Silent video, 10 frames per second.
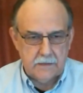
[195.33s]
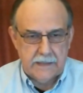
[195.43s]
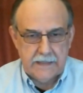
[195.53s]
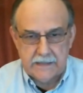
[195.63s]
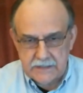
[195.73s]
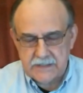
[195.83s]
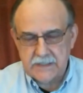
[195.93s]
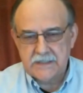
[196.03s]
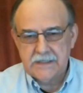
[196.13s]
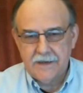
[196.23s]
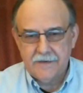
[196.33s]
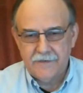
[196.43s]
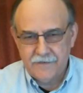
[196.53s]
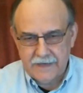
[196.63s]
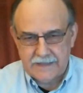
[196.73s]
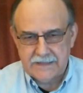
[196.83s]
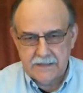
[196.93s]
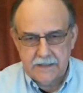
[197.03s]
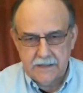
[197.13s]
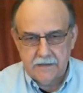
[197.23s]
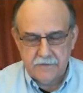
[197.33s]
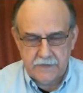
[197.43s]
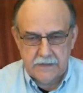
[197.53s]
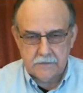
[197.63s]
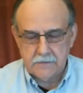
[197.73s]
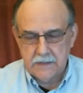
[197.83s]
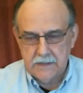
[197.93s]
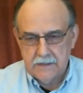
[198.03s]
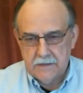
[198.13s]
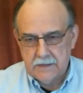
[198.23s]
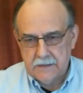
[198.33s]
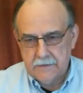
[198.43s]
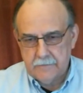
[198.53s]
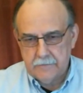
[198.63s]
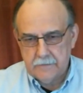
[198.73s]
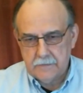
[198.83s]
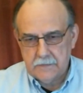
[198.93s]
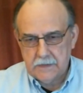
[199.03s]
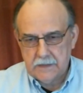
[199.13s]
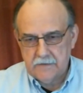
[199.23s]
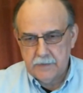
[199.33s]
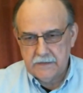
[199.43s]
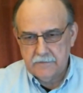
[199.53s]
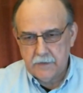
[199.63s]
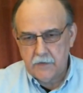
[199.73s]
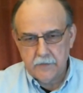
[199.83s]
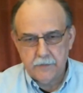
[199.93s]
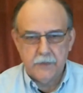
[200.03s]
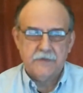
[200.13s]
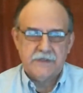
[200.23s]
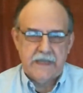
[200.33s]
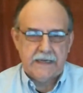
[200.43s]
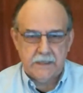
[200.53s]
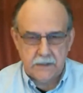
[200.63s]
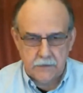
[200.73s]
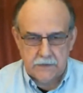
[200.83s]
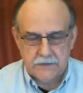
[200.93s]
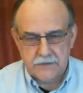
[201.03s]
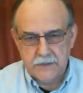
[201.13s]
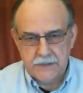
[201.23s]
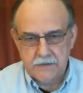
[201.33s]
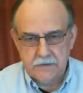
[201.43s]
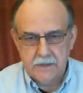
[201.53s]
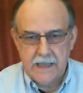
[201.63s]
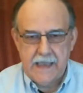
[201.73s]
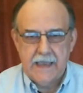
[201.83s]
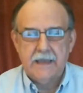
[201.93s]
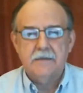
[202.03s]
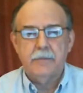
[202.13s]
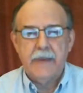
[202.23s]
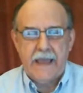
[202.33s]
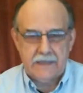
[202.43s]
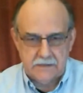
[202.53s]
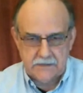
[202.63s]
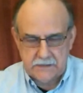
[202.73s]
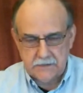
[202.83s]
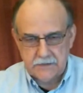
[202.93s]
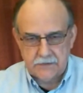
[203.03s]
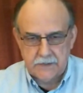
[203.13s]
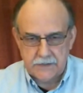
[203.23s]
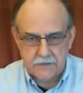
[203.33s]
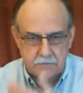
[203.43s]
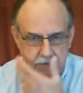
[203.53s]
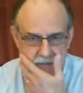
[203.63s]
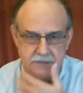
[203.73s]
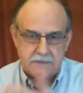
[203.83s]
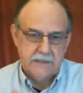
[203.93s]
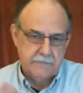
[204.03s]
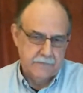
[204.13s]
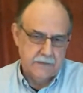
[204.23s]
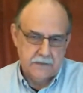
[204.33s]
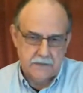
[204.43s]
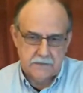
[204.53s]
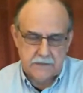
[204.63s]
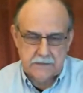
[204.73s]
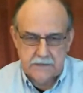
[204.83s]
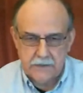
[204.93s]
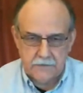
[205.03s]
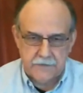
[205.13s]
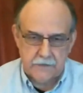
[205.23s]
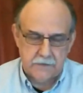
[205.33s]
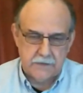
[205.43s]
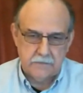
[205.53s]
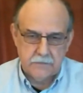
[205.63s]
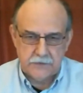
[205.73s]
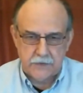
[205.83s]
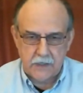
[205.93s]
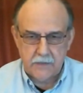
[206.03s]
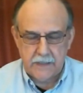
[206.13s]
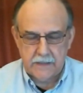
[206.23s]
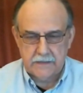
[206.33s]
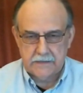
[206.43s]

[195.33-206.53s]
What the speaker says: And it's just a fascinating field. I've been involved with both technical illustration and patent illustration, which is another field that we'll talk about in